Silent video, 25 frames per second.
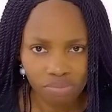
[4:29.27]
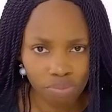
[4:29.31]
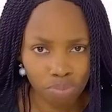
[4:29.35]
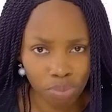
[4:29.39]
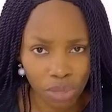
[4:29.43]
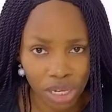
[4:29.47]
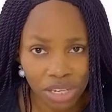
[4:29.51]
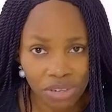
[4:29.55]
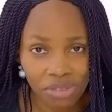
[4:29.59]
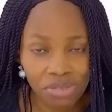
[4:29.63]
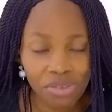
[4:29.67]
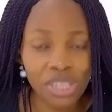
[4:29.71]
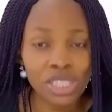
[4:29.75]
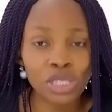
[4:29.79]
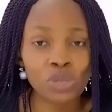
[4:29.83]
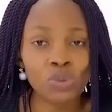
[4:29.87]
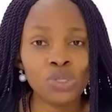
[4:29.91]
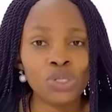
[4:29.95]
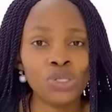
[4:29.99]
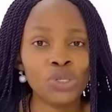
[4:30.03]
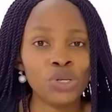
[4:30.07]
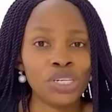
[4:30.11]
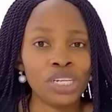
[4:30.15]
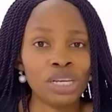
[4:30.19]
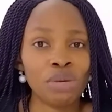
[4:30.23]
make friends
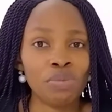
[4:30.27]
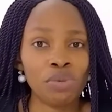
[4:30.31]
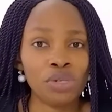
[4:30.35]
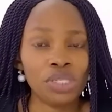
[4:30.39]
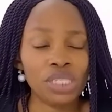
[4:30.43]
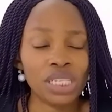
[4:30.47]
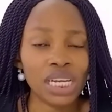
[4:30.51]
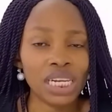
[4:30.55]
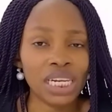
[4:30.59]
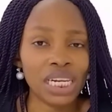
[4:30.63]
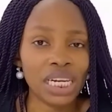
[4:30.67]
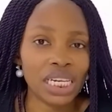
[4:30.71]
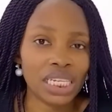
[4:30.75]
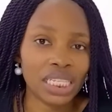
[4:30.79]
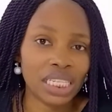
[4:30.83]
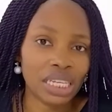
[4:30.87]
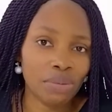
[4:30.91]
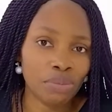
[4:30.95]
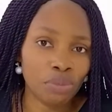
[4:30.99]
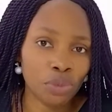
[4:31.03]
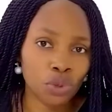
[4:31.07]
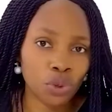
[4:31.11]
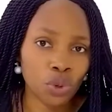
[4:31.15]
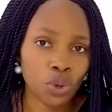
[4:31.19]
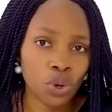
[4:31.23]
with your neighbors and let
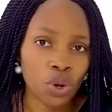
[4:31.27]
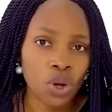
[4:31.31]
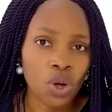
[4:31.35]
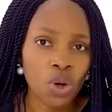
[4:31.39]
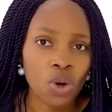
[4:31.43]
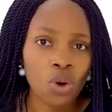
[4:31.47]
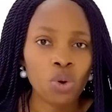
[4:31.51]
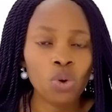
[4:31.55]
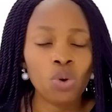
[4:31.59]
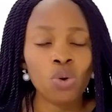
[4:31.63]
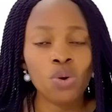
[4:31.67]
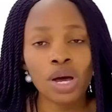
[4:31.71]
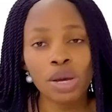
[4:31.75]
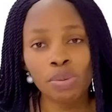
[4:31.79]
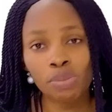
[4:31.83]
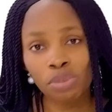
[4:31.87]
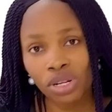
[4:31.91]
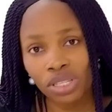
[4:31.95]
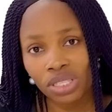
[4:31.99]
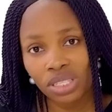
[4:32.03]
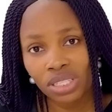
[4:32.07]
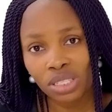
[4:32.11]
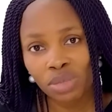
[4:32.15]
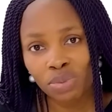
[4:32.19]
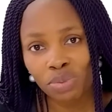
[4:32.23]
them know, oh, I
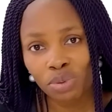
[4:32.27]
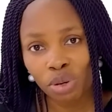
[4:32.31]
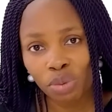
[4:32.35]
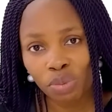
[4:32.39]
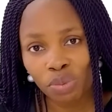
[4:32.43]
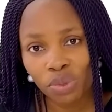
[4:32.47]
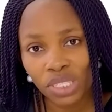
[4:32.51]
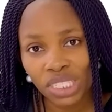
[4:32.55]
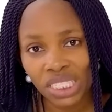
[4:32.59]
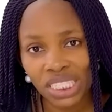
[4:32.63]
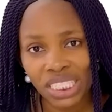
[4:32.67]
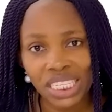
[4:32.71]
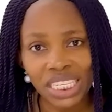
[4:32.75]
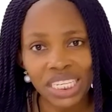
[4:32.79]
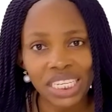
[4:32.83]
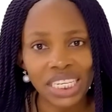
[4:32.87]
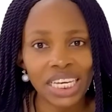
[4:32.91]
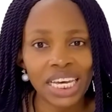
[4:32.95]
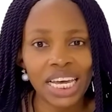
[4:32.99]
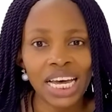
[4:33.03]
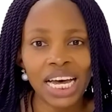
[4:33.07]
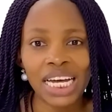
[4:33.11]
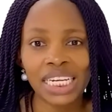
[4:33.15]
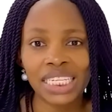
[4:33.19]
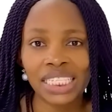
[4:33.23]
bought this property
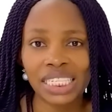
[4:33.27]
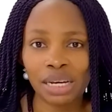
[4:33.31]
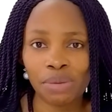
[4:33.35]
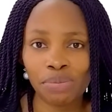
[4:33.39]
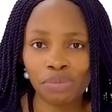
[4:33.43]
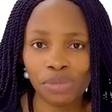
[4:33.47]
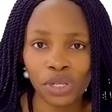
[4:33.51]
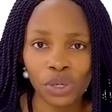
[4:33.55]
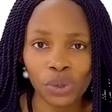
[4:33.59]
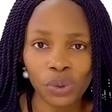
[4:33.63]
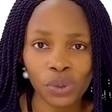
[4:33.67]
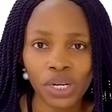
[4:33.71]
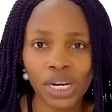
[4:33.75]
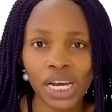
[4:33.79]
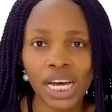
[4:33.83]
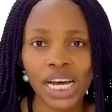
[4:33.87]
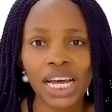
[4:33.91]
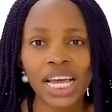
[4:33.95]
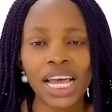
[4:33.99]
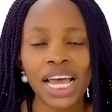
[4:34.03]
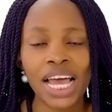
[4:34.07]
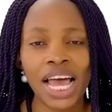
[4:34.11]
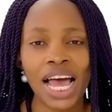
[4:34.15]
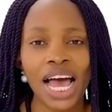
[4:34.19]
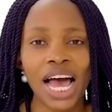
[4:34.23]
here and I'm the
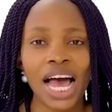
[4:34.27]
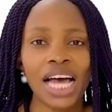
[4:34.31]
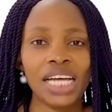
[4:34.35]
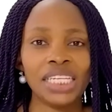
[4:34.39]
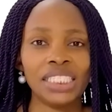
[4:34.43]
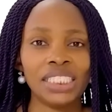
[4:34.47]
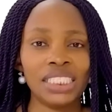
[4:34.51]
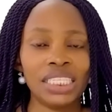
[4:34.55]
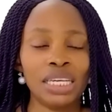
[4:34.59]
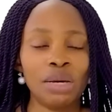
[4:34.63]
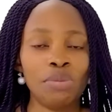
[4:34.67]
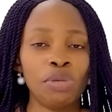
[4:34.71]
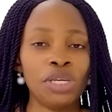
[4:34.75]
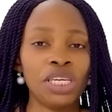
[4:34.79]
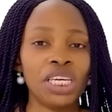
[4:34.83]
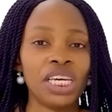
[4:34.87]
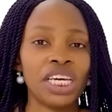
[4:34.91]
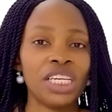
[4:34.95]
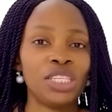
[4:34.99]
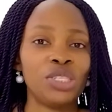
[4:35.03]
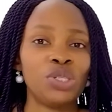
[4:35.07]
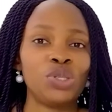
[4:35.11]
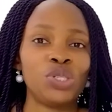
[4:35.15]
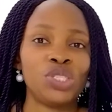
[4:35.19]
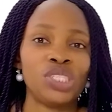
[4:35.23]
owner, and in
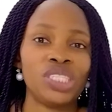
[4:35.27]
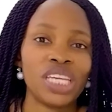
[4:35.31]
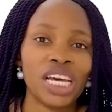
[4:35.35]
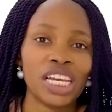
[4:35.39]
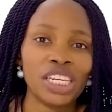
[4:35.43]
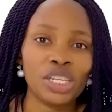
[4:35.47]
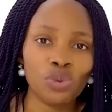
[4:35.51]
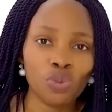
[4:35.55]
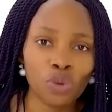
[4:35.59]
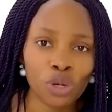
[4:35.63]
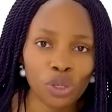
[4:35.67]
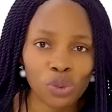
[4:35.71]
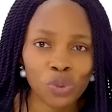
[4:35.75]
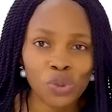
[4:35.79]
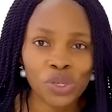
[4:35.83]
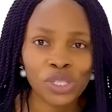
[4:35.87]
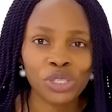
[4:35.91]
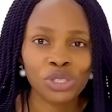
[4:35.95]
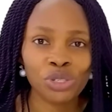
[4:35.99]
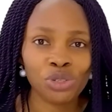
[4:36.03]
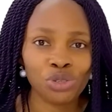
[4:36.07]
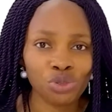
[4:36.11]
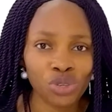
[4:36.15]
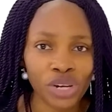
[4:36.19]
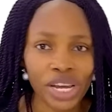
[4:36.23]
case you see anyone who
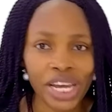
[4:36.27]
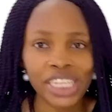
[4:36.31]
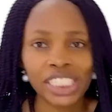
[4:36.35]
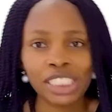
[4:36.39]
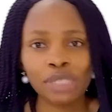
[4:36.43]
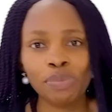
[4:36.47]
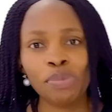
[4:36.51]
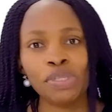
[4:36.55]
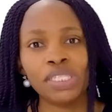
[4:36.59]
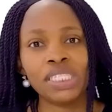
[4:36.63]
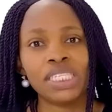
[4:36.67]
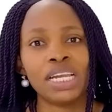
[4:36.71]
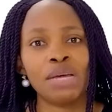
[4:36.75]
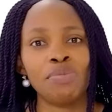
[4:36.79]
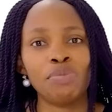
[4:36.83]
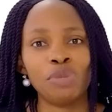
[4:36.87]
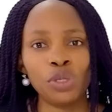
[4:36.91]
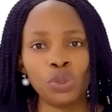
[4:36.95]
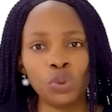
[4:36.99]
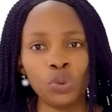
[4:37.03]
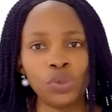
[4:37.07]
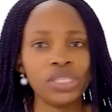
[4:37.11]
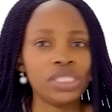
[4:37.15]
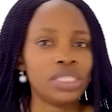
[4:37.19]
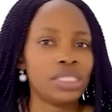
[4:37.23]
is strange, please let
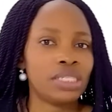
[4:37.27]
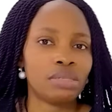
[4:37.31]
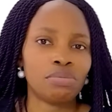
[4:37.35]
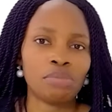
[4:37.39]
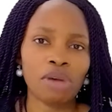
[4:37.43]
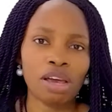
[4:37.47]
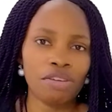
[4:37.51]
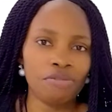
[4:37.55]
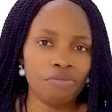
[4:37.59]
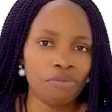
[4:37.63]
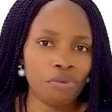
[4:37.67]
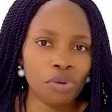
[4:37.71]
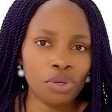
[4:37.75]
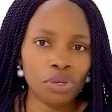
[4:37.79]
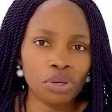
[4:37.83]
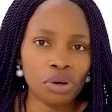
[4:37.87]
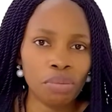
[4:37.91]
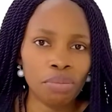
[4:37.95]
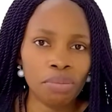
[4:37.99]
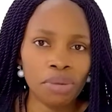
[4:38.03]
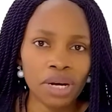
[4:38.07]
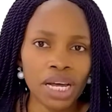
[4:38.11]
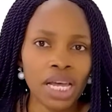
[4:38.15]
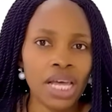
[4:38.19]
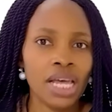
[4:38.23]
me know, this is my phone
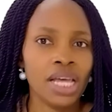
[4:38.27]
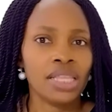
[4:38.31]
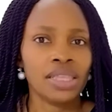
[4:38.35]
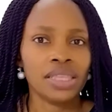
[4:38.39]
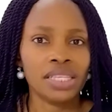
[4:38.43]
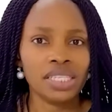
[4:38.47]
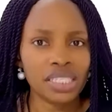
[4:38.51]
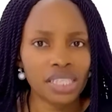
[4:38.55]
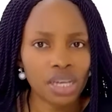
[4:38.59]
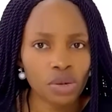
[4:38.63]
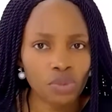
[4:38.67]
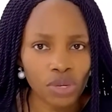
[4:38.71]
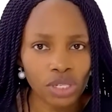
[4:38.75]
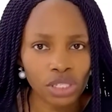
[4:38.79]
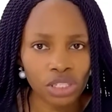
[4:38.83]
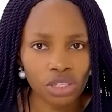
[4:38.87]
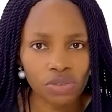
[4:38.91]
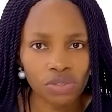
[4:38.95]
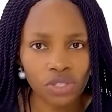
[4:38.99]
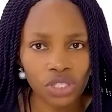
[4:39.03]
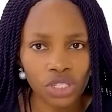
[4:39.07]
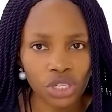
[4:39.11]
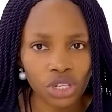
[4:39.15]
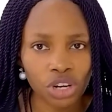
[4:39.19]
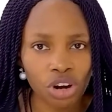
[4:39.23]
number. These are ways
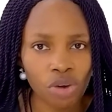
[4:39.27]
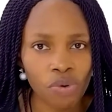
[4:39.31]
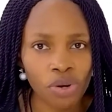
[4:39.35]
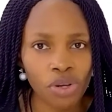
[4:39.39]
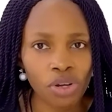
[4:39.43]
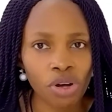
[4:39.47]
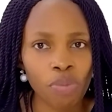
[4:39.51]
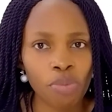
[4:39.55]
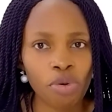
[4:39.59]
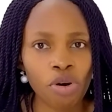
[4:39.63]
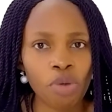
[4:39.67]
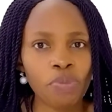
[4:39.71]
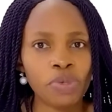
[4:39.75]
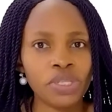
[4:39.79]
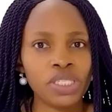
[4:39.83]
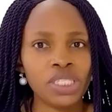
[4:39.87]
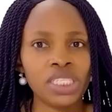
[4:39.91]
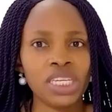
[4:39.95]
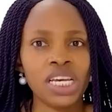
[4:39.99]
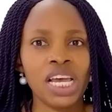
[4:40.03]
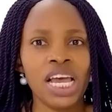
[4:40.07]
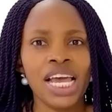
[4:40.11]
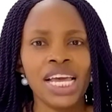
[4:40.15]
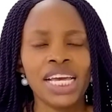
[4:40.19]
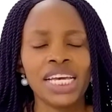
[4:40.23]
of securing your
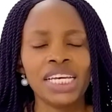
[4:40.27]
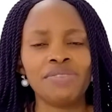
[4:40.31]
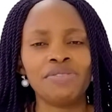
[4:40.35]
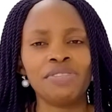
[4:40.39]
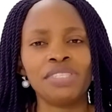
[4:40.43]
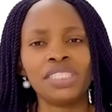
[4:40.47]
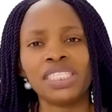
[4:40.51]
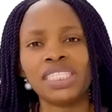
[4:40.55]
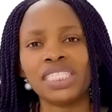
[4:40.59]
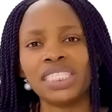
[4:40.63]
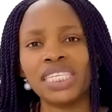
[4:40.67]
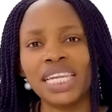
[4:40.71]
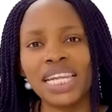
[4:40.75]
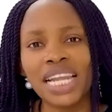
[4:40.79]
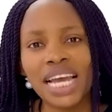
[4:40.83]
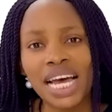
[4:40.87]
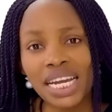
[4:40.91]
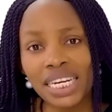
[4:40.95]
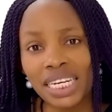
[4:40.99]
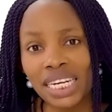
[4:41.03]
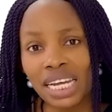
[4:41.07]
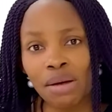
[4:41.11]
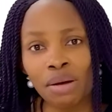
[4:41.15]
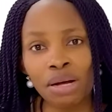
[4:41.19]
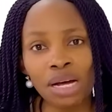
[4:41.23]
property. If it is
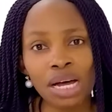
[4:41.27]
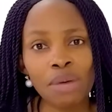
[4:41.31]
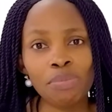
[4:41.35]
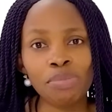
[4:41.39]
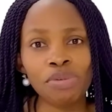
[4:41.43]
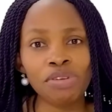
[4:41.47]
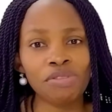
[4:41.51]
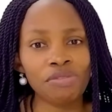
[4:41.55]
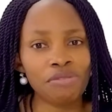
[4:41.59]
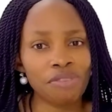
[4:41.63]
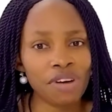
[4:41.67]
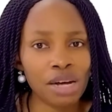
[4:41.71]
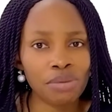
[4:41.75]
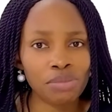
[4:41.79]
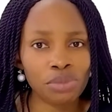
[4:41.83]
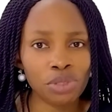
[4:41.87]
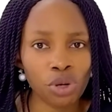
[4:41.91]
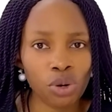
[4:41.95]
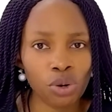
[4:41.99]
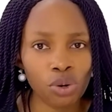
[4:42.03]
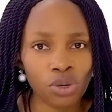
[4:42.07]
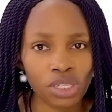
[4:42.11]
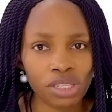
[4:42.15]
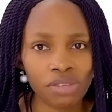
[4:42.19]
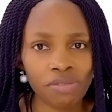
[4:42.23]
land that can be farmed
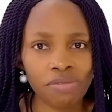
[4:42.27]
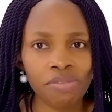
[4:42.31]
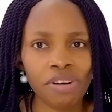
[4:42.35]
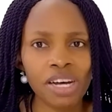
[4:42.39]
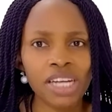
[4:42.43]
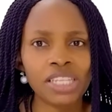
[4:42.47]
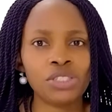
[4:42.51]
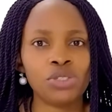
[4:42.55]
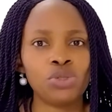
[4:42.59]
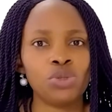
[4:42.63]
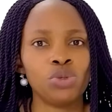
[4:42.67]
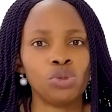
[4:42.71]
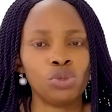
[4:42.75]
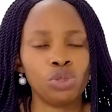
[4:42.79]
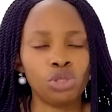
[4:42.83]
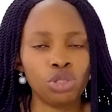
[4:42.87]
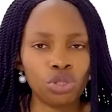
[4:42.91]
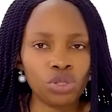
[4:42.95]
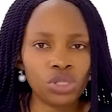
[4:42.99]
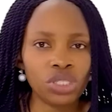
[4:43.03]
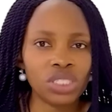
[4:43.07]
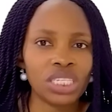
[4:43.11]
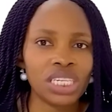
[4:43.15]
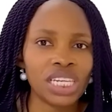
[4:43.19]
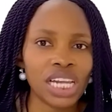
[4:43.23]
on, in fact, you could
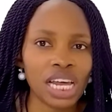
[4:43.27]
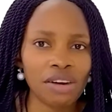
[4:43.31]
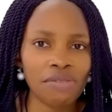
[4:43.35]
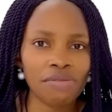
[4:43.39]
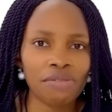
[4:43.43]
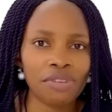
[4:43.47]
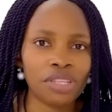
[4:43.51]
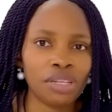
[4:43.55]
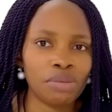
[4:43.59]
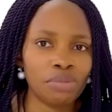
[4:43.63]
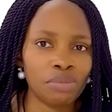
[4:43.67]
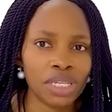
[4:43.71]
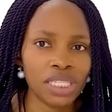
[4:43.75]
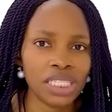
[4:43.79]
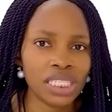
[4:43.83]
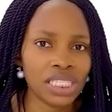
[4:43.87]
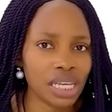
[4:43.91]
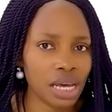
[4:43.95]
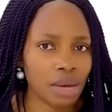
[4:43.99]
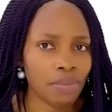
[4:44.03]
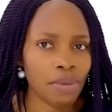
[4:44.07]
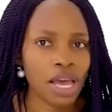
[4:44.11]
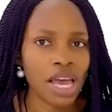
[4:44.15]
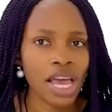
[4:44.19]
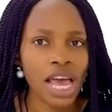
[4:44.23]
use the land for the
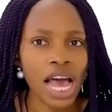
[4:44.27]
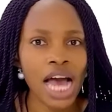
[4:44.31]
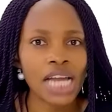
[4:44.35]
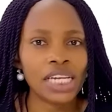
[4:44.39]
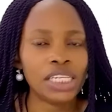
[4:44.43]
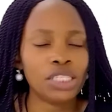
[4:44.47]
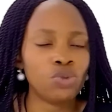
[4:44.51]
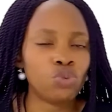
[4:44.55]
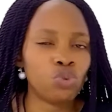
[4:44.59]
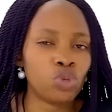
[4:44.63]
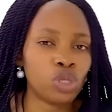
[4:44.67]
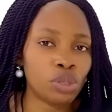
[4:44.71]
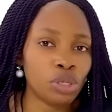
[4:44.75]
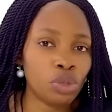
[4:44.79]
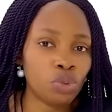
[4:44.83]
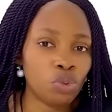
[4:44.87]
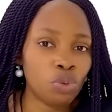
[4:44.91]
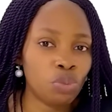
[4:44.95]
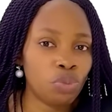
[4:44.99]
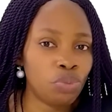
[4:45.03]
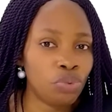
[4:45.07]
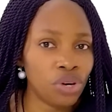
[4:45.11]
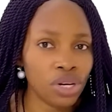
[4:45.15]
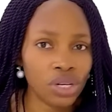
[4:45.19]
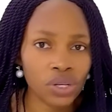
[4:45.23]
meantime and it
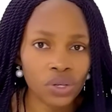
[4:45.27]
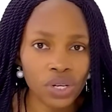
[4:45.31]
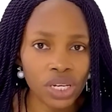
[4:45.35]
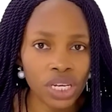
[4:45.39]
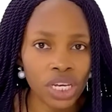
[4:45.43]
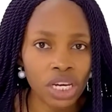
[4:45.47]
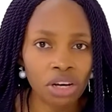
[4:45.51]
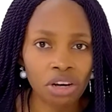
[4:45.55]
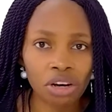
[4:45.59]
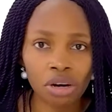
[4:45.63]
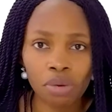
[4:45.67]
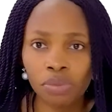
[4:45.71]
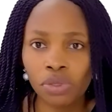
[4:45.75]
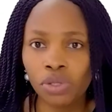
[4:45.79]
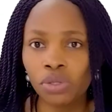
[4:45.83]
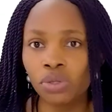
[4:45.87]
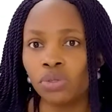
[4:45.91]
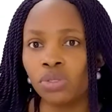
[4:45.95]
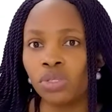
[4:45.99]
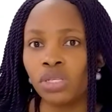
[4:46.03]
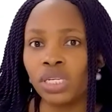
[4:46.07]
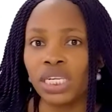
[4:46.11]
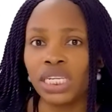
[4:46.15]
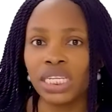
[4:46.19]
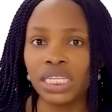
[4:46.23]
will bring you income. You
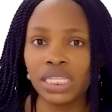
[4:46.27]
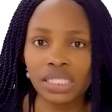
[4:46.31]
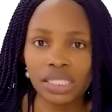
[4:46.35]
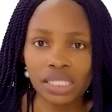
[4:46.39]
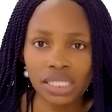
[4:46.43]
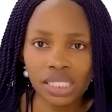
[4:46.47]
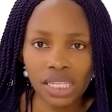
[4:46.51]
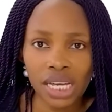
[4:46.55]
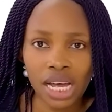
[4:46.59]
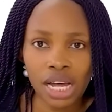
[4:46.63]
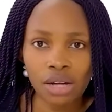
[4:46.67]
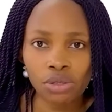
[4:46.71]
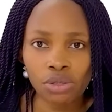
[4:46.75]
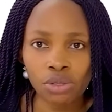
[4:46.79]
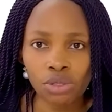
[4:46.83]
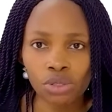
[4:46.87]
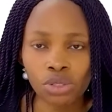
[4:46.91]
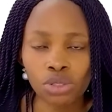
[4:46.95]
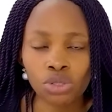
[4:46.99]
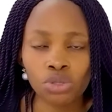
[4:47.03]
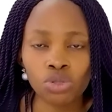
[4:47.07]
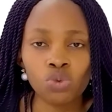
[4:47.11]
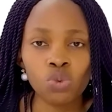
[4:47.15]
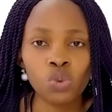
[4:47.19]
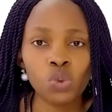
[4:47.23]
could lease it out to
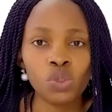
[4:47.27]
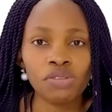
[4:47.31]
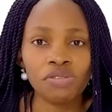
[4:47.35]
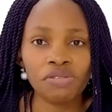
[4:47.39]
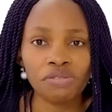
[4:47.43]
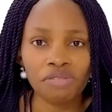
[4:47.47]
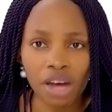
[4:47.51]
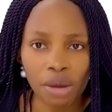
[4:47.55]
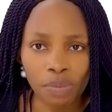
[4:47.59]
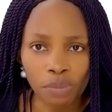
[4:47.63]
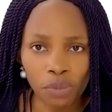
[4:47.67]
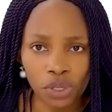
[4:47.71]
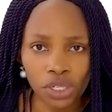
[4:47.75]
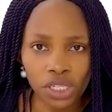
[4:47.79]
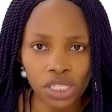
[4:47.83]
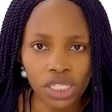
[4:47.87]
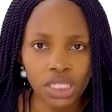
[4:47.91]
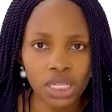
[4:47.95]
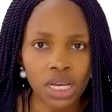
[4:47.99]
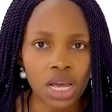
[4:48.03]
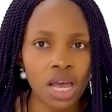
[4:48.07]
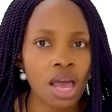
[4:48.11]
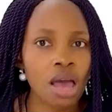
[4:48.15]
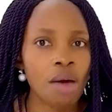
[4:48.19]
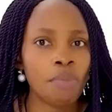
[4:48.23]
those who would farm on it.